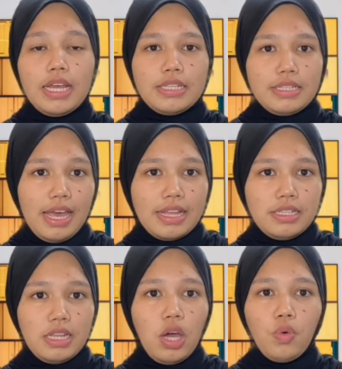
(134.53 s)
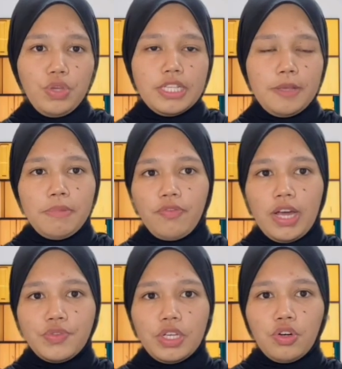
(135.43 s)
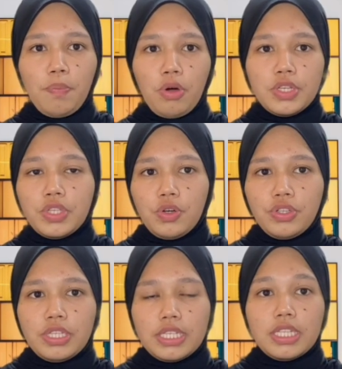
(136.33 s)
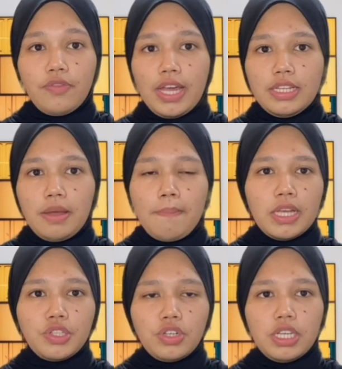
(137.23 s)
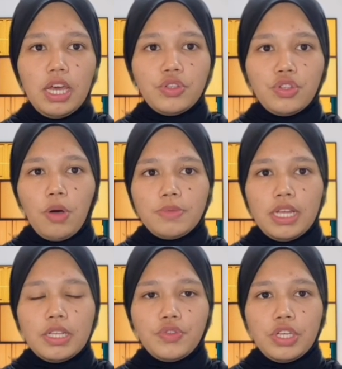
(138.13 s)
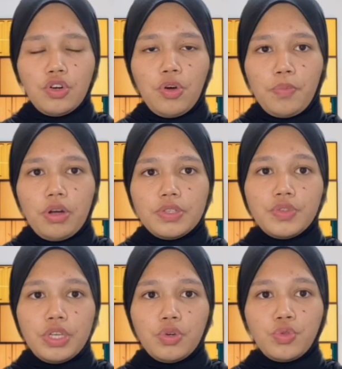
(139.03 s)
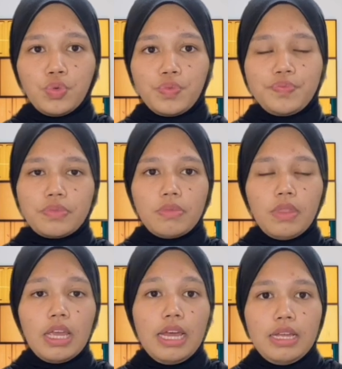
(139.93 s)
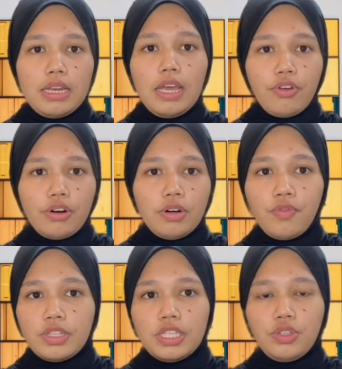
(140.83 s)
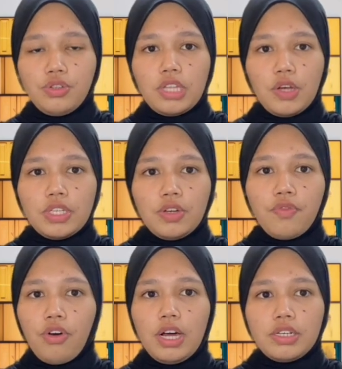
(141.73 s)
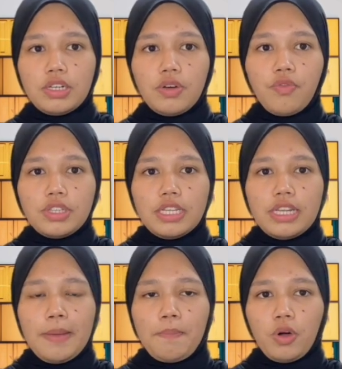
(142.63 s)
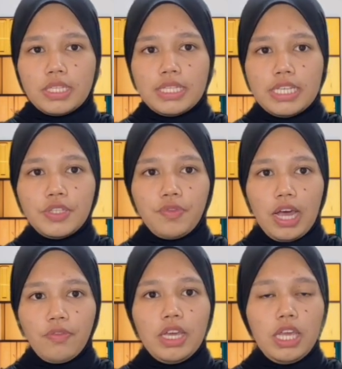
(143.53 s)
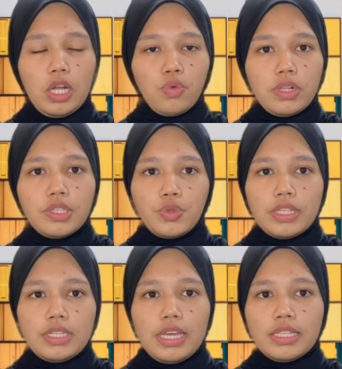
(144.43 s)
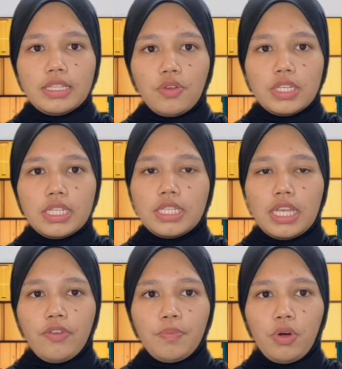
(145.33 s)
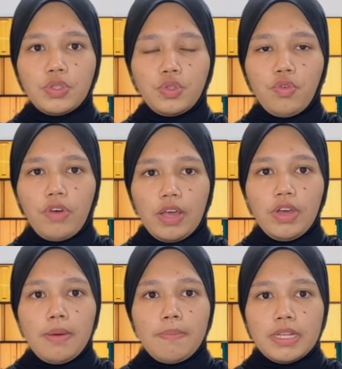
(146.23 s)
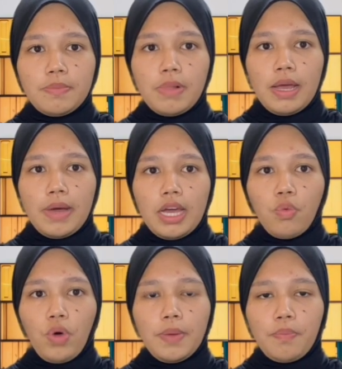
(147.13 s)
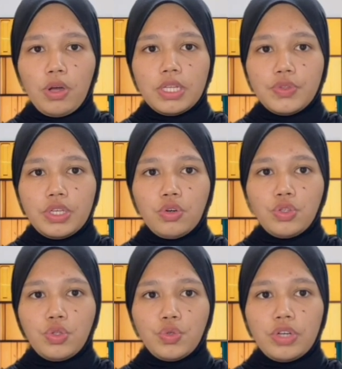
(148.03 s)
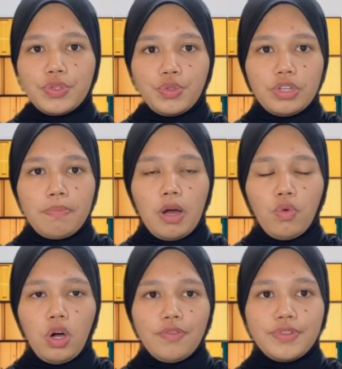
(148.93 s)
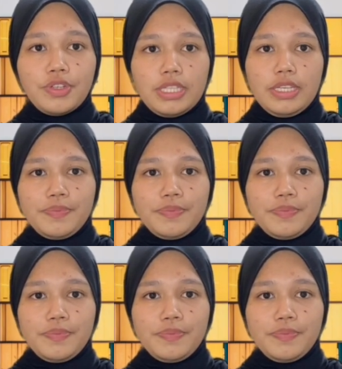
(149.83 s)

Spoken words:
Then, we simplify 0.06 divided by 3 to obtain 0.02. Therefore, 42,449.65 equals 28,007.25 multiplied by 1.02 raised to the power of 3t.